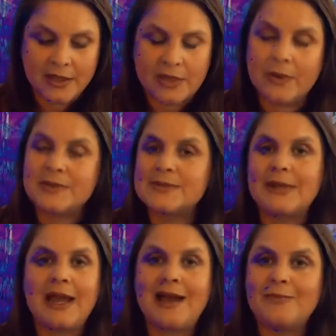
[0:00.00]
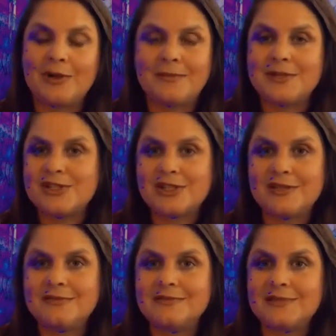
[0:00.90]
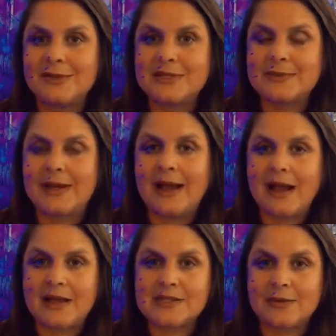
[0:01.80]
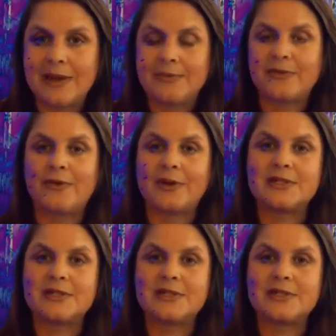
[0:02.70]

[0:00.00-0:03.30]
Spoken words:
You always want to have permission. You always want to ask right before,